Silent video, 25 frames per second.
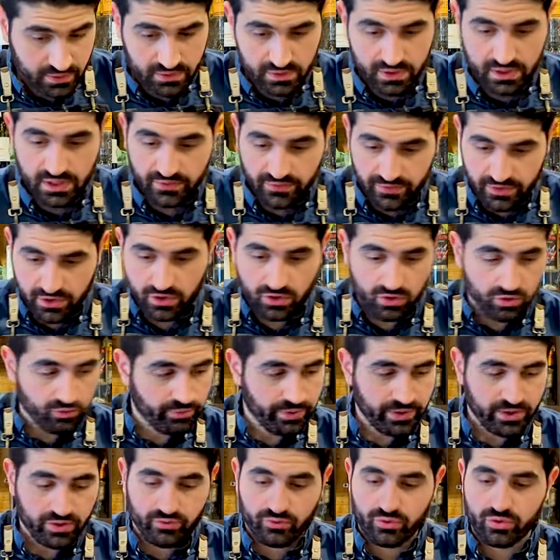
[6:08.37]
Leave a little
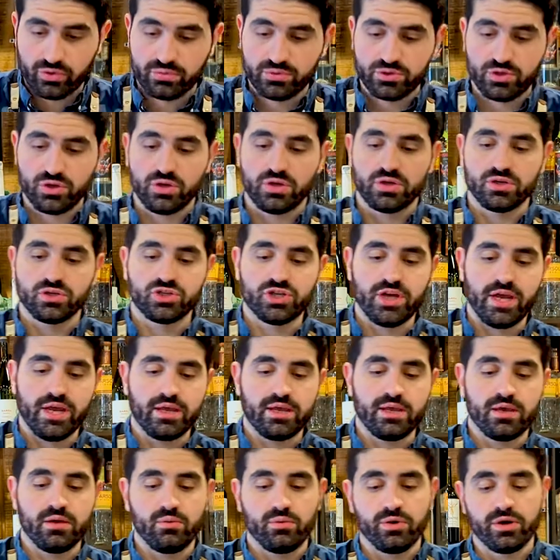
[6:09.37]
bit of room so you can shake
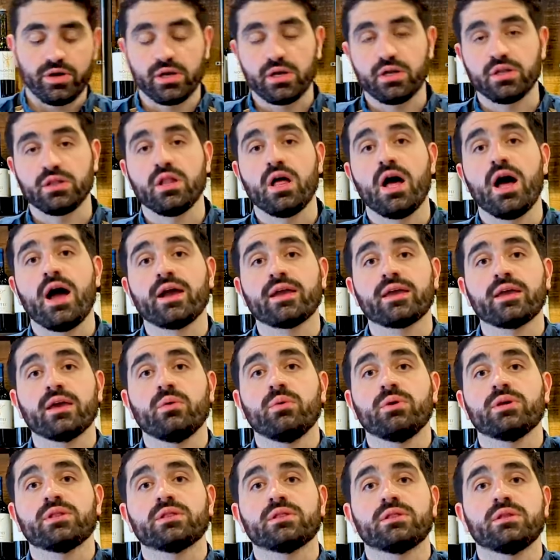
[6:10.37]
it. We're gonna lock it
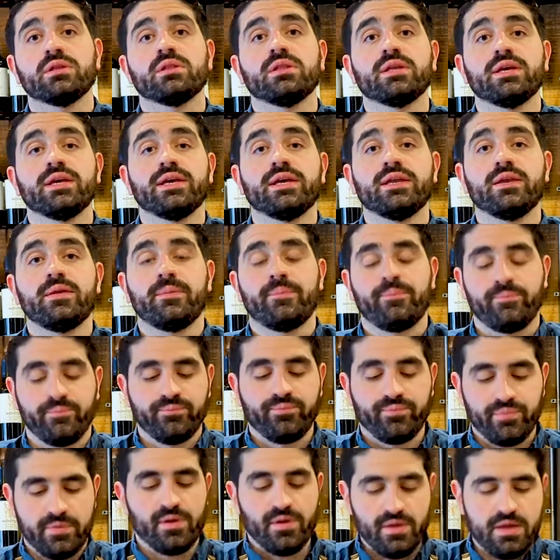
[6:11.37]
with the lid,
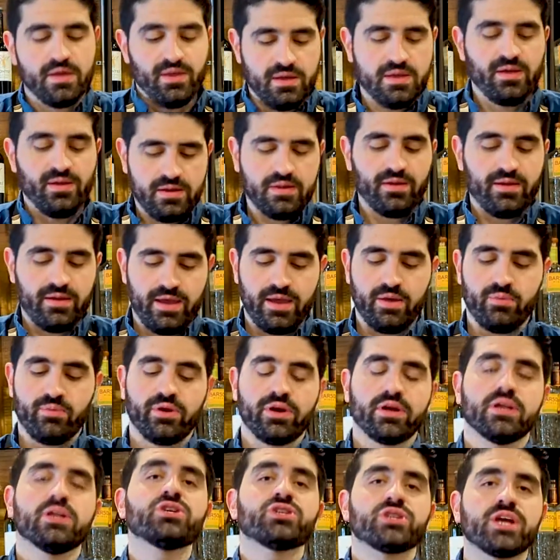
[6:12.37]
and we're
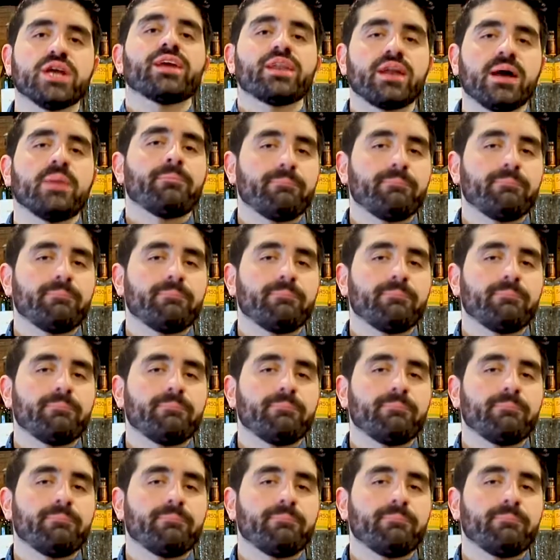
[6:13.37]
gonna shake it up.